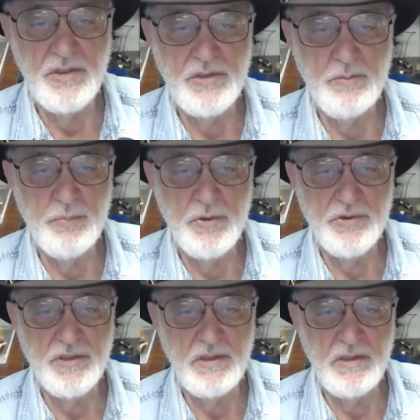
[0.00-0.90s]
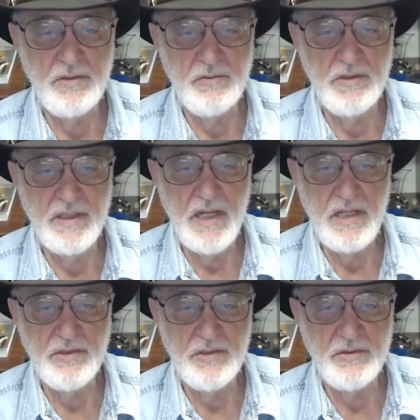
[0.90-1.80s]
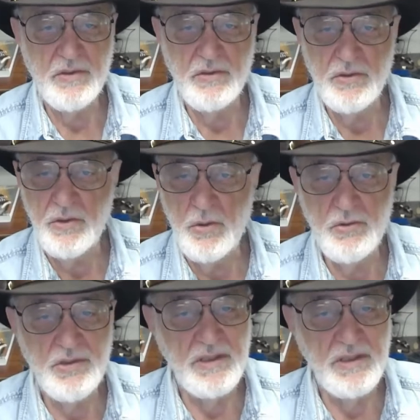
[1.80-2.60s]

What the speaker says: in personal injury cases are usually